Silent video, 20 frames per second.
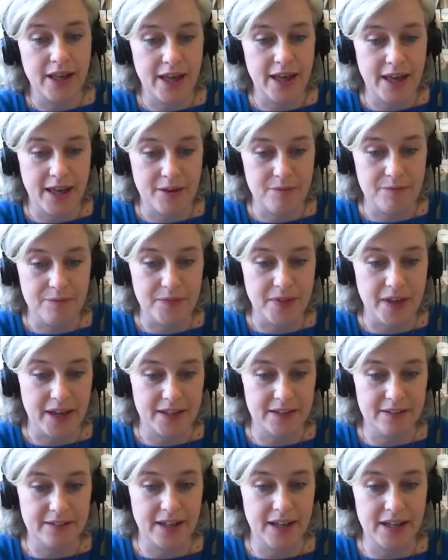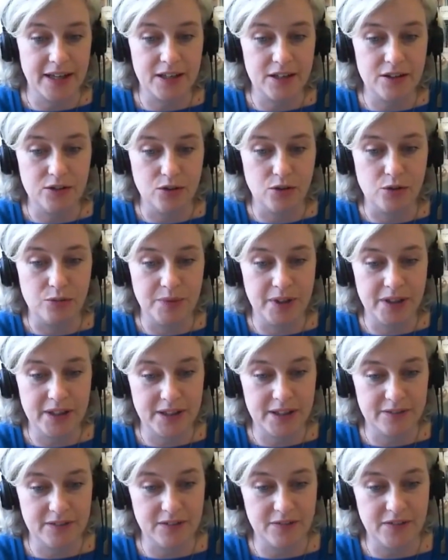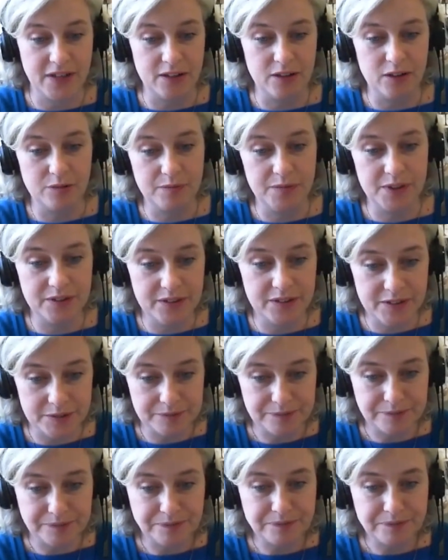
um, and economic development